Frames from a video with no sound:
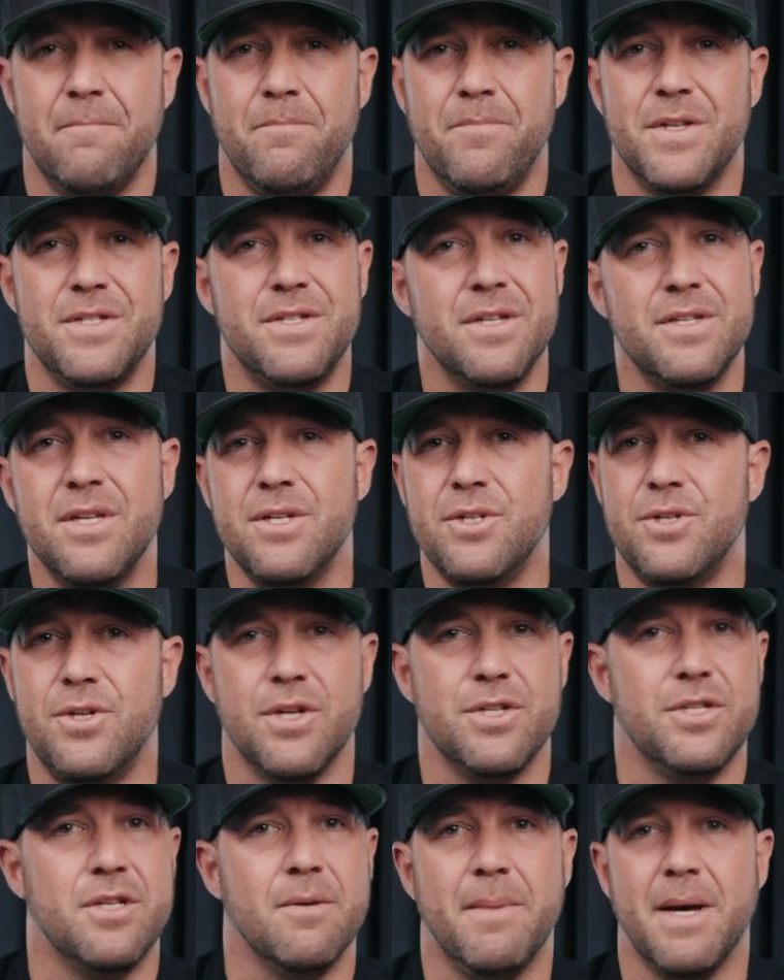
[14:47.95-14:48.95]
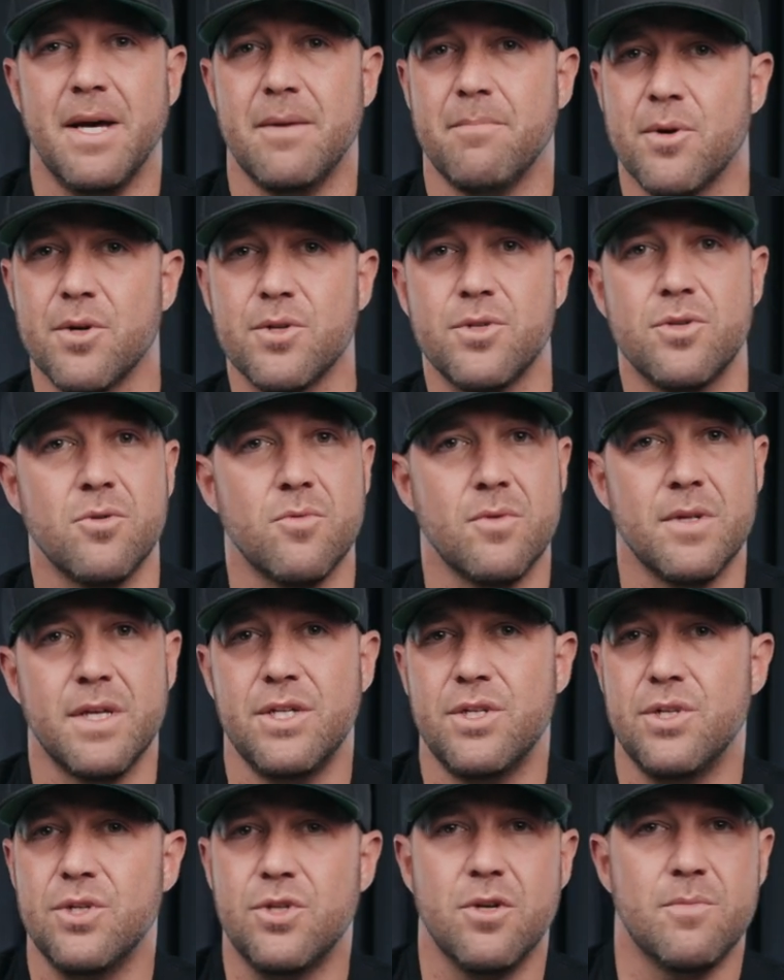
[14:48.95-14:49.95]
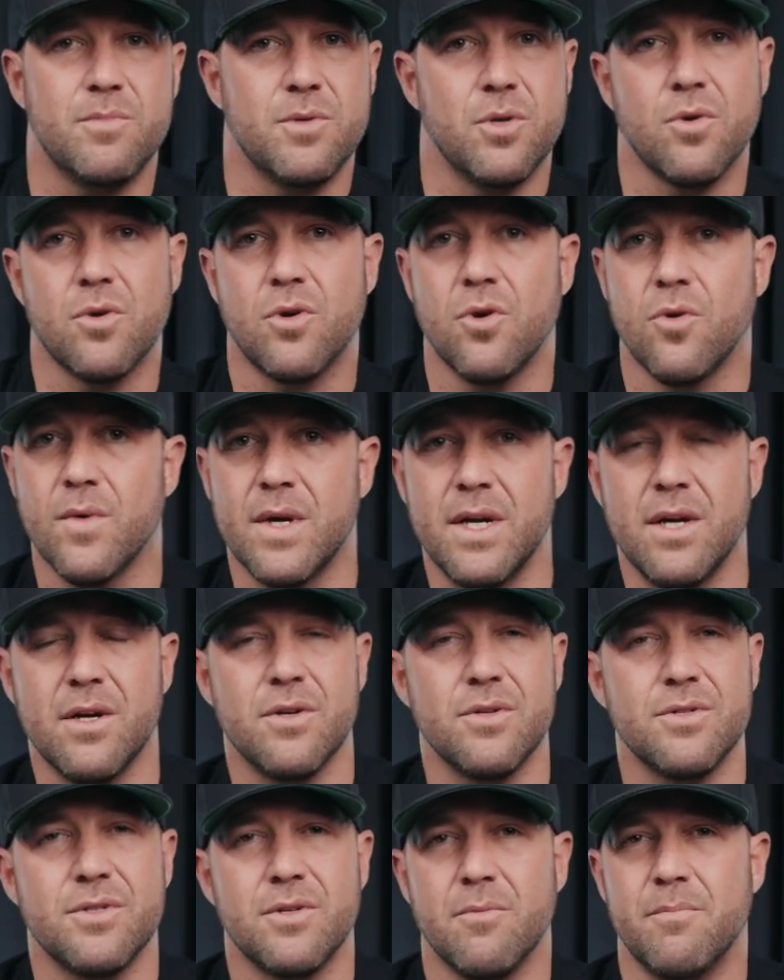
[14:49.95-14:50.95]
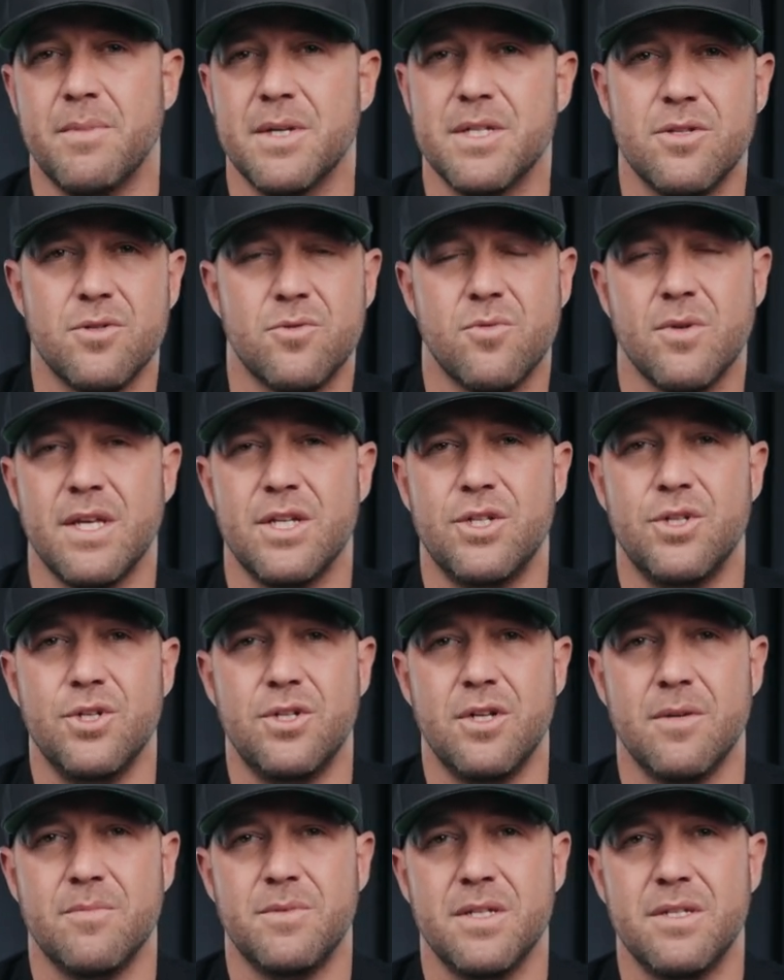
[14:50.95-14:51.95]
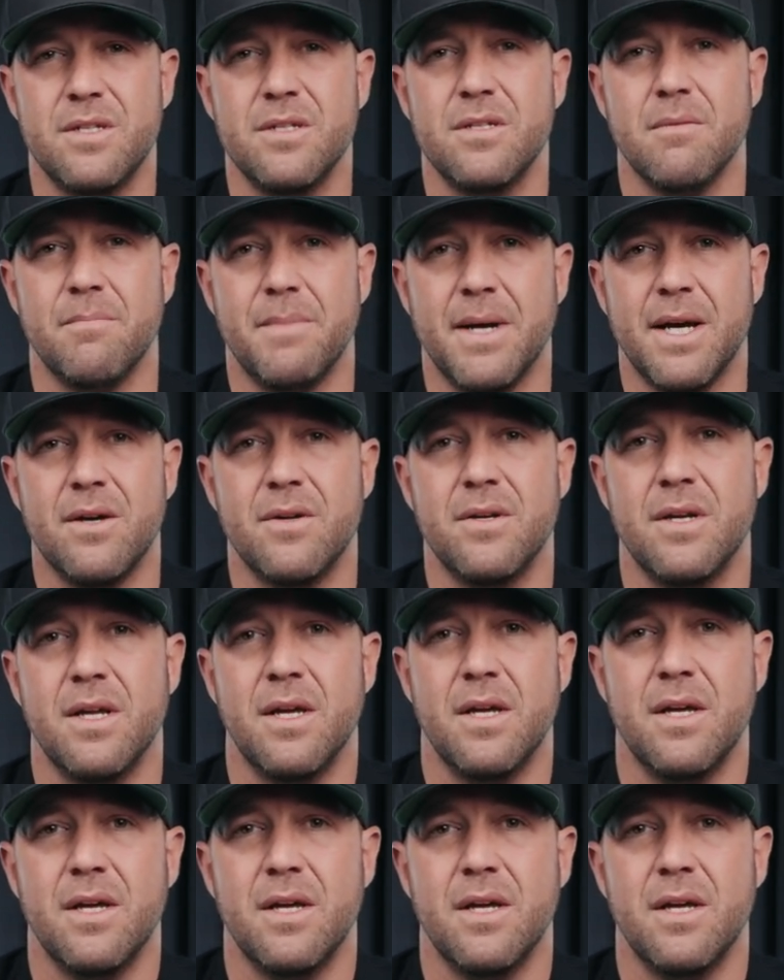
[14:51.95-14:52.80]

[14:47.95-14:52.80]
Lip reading: This isn't just about personal relationships or careers or business relationships. This is about